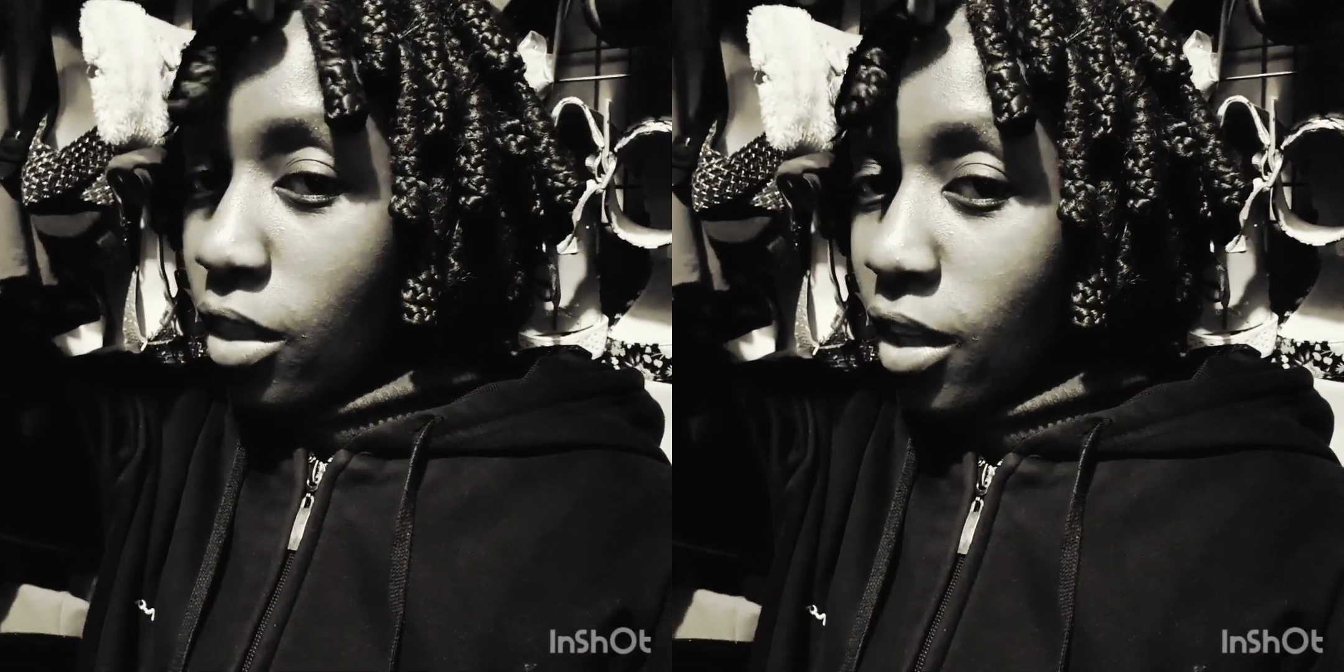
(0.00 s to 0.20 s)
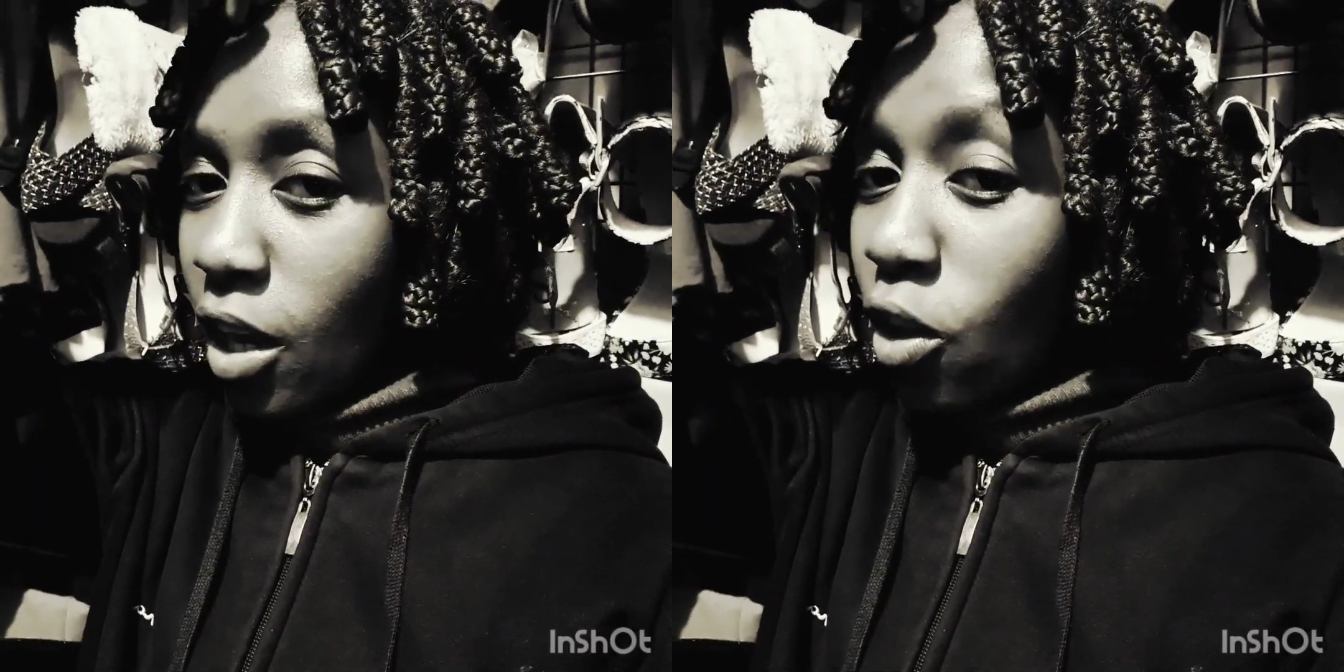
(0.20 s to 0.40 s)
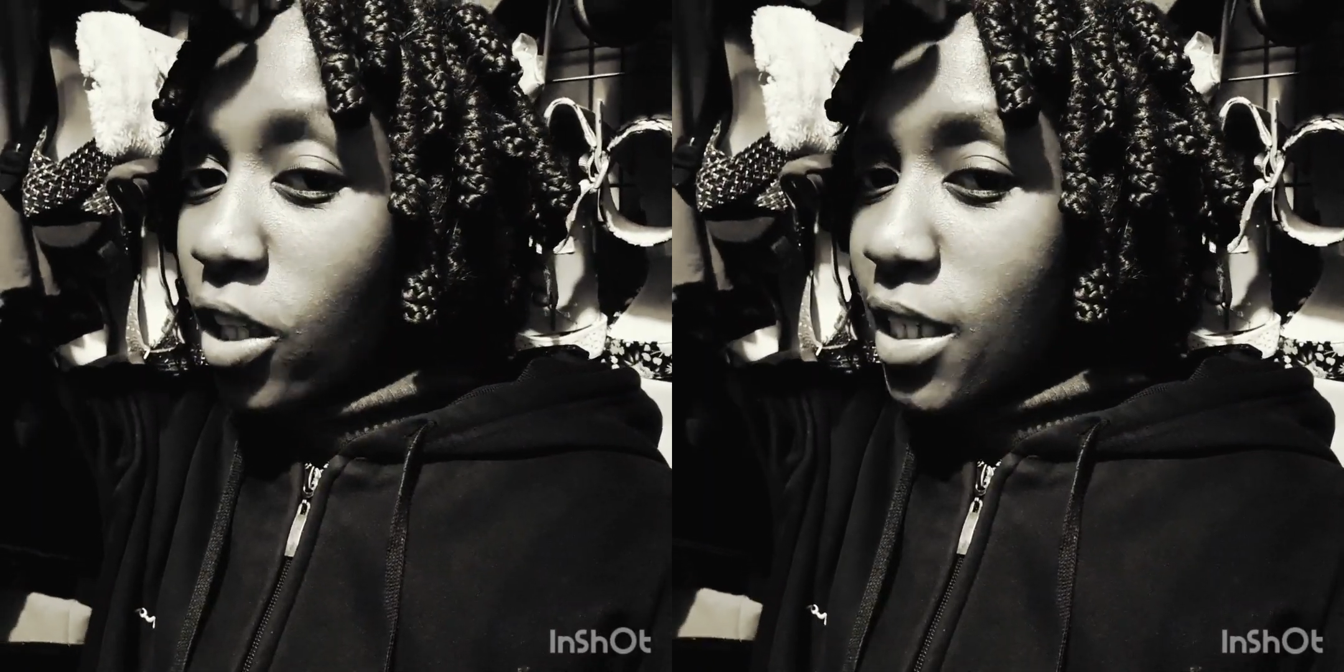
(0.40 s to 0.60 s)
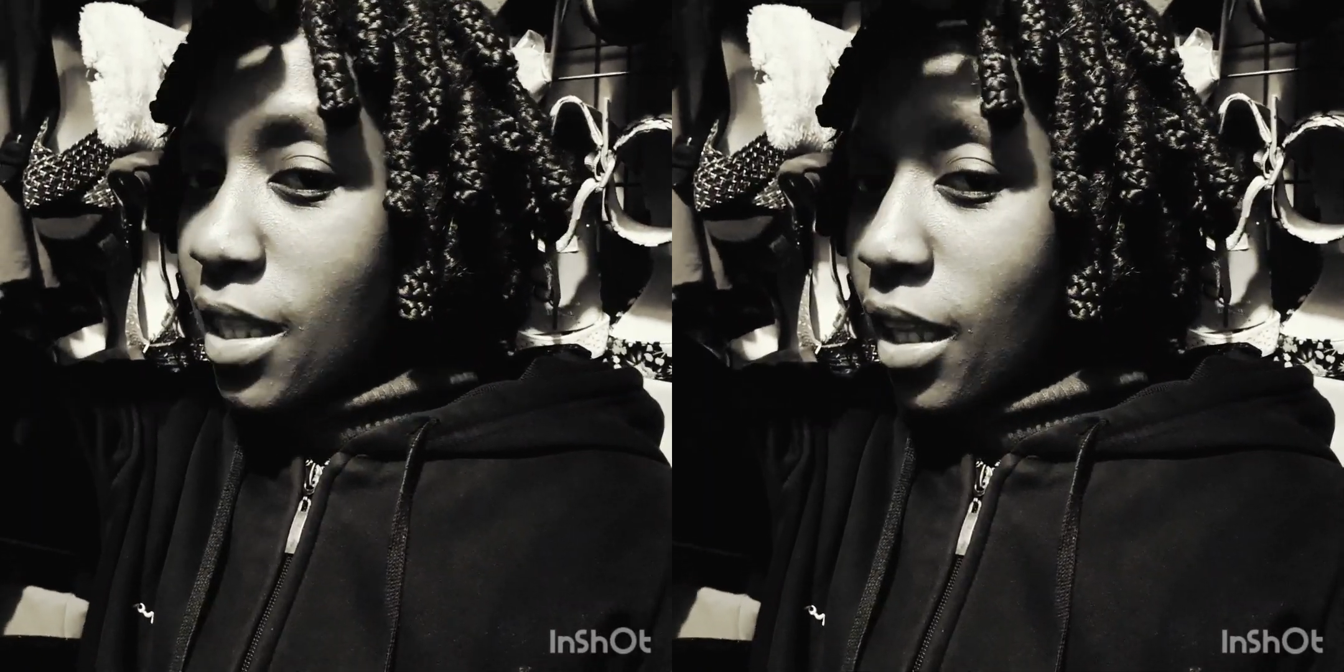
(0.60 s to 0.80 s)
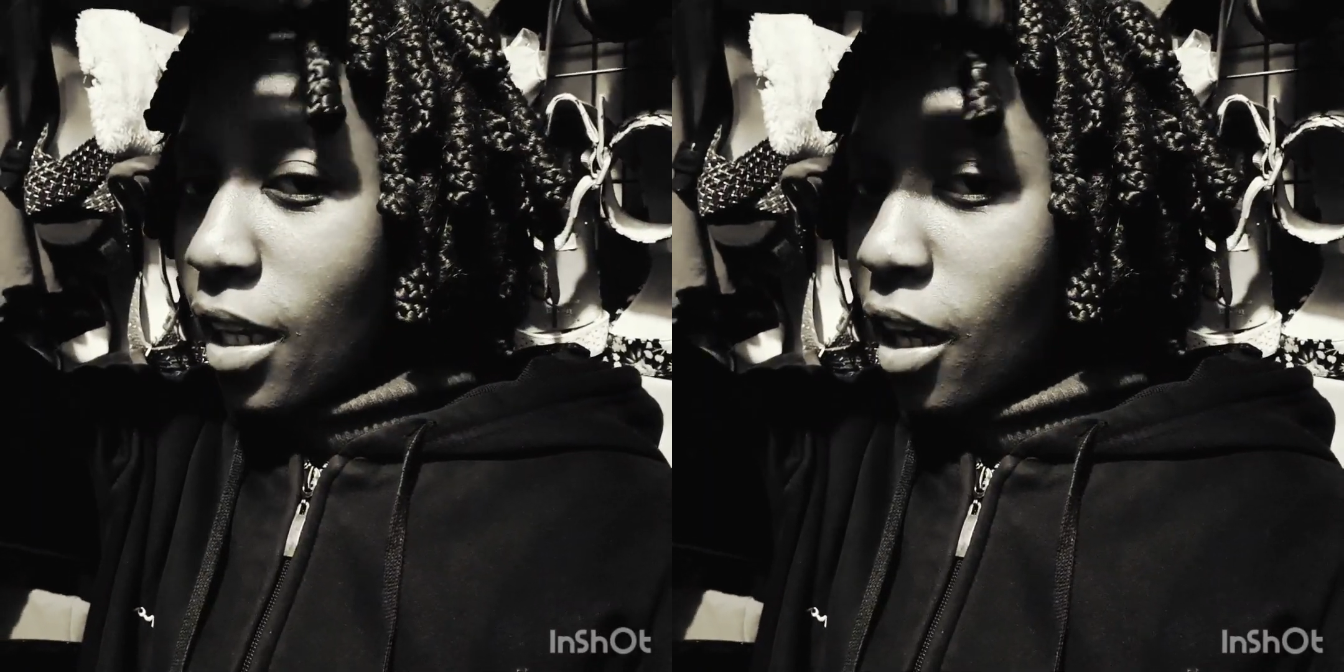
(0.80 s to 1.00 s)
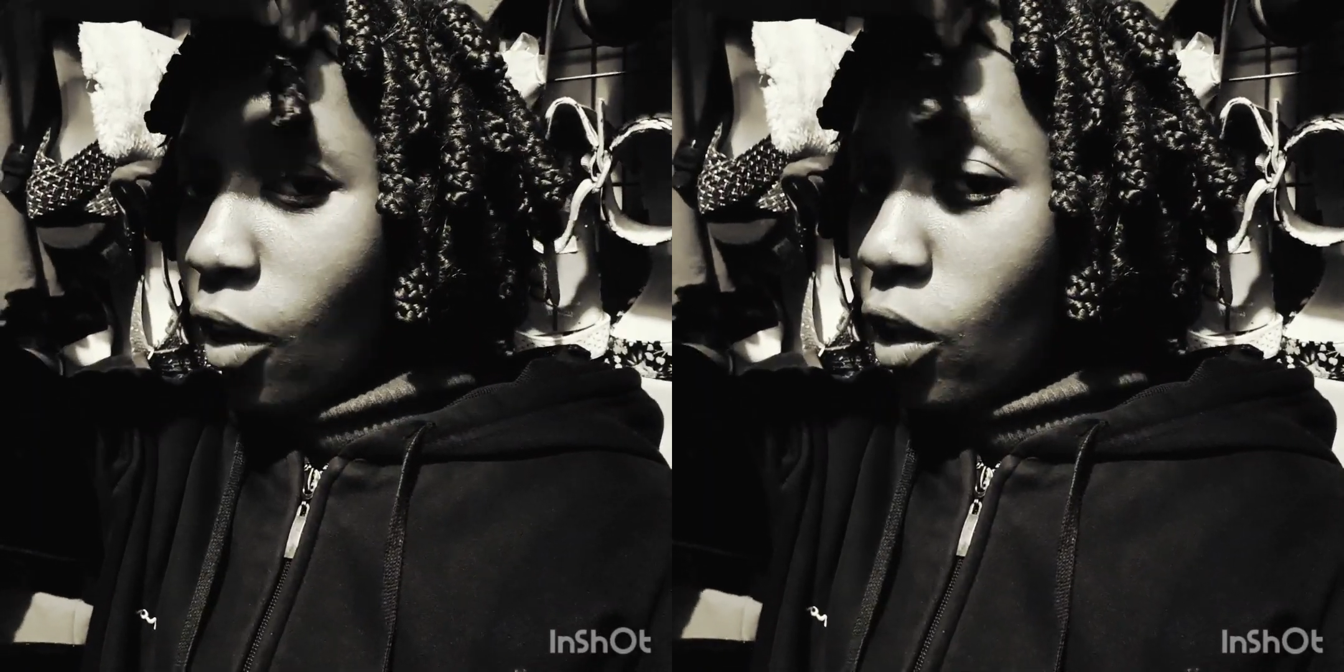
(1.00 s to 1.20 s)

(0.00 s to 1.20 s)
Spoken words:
always think I'll